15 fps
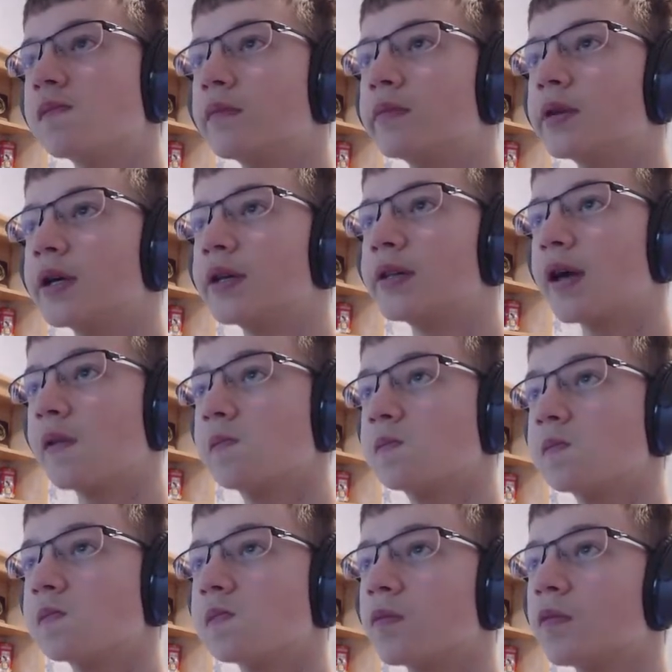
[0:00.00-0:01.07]
and then
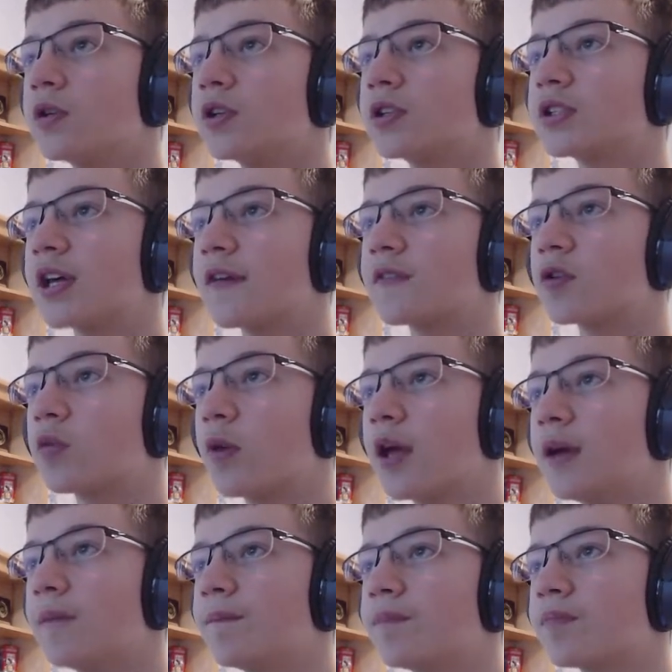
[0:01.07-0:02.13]
we just have to
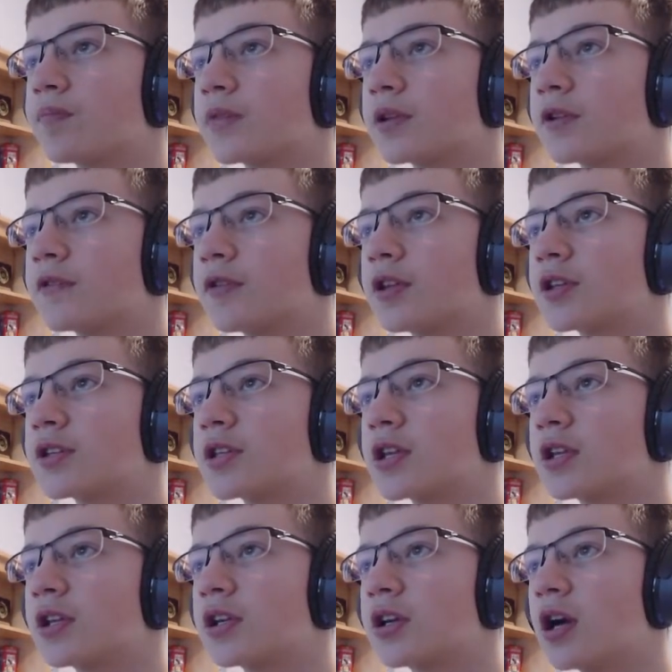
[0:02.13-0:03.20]
wait for this
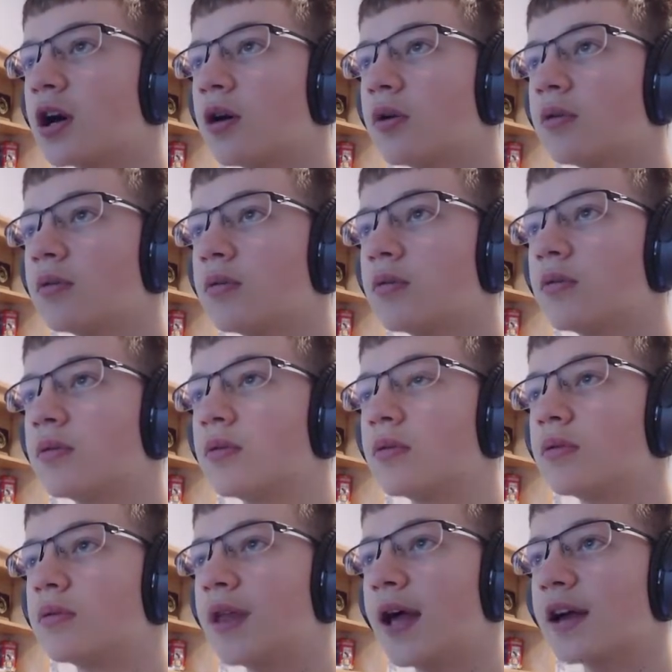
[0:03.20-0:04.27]
thing to go.
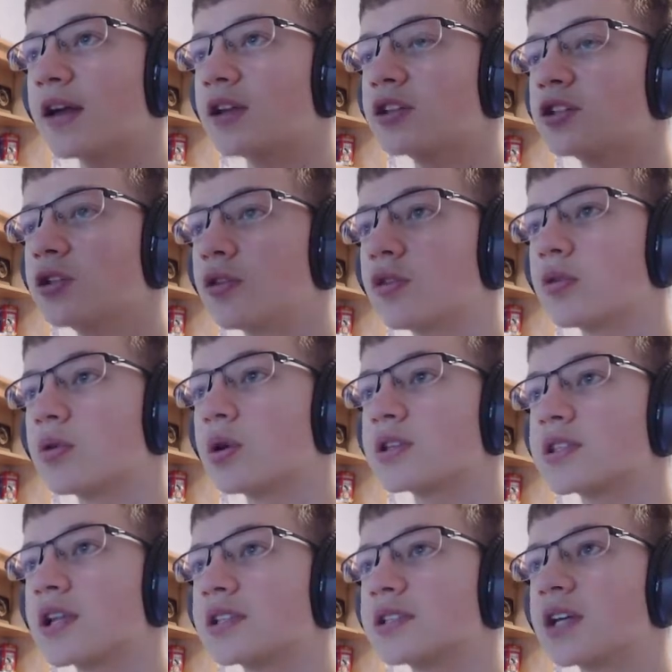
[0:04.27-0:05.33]
That can shoot through us.
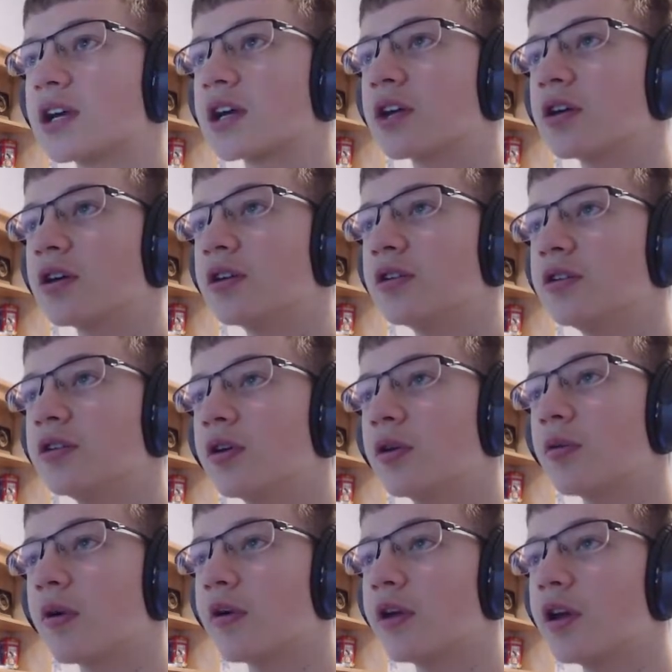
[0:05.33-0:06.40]
That's not going to hurt you, don't
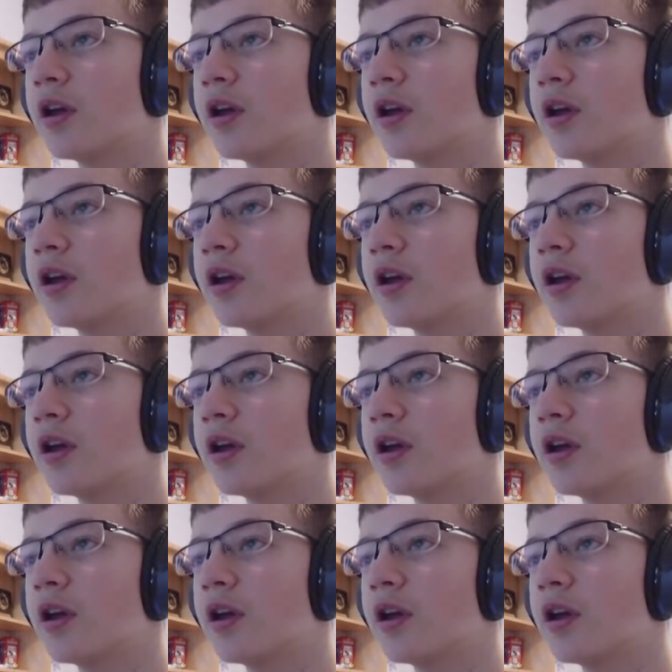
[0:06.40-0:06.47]
worry.